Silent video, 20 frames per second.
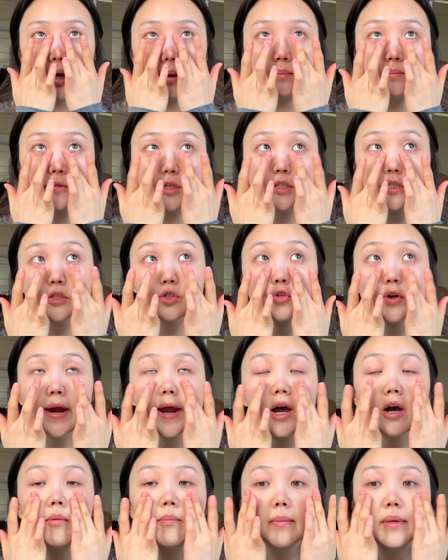doesn't dry
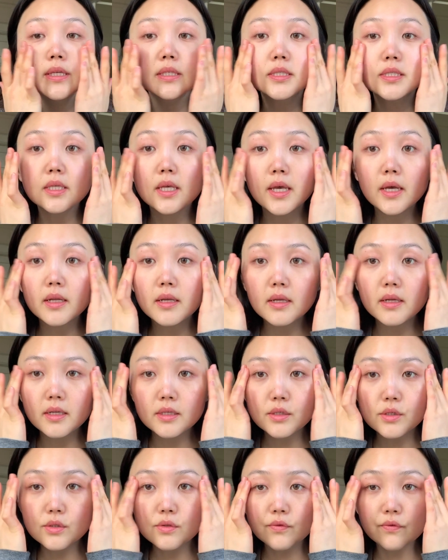out my skin, and
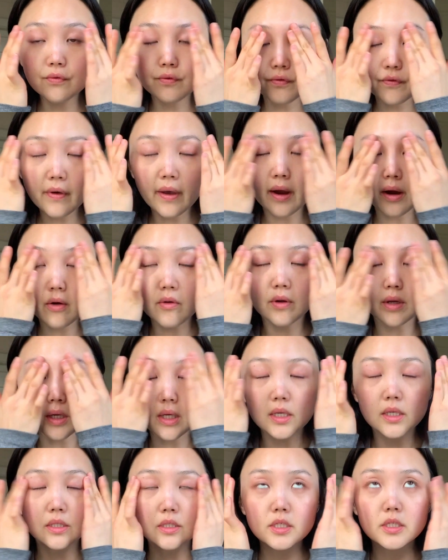it's very
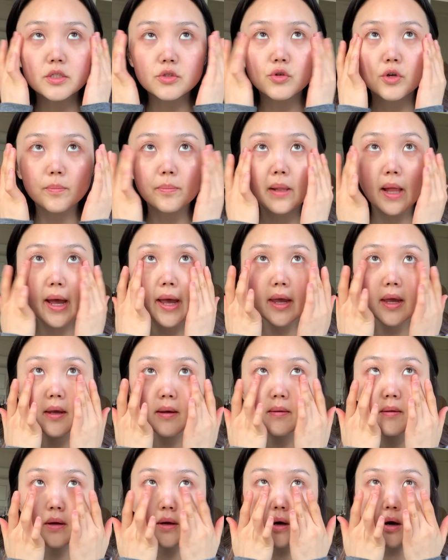easy to apply.
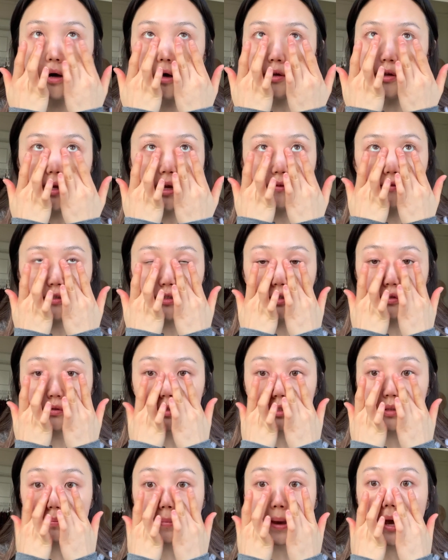All you have to do
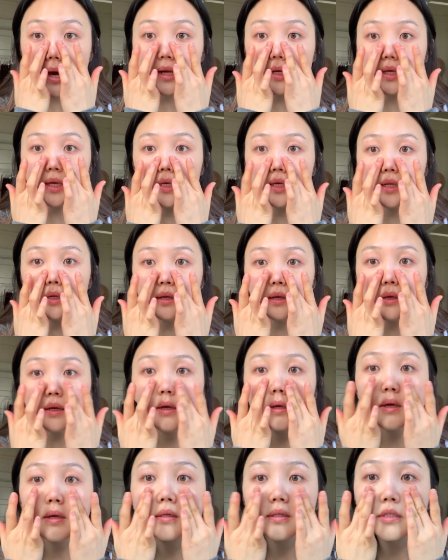is pat it in,
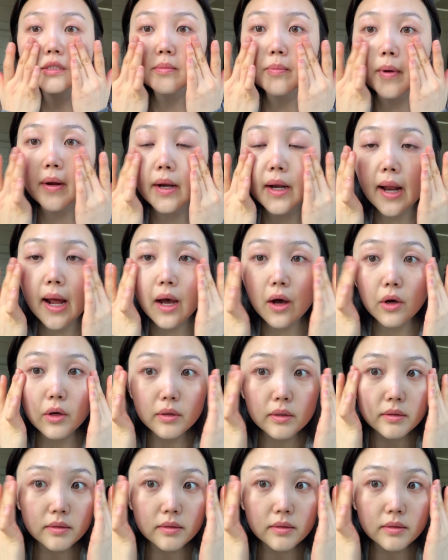spread it out.